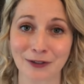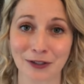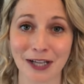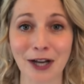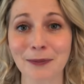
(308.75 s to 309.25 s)
your
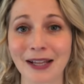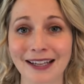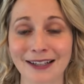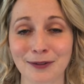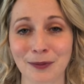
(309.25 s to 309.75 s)
entire
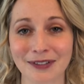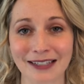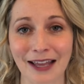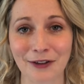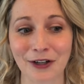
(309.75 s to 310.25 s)
blanket is put
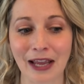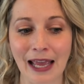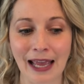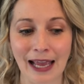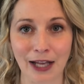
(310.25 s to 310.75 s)
together
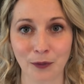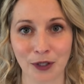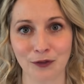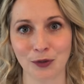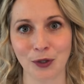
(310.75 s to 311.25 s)
and one
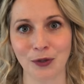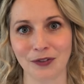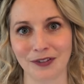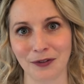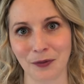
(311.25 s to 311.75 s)
of your rows
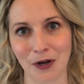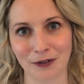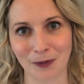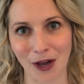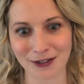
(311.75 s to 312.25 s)
is in the wrong
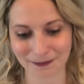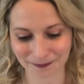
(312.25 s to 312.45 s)
spot.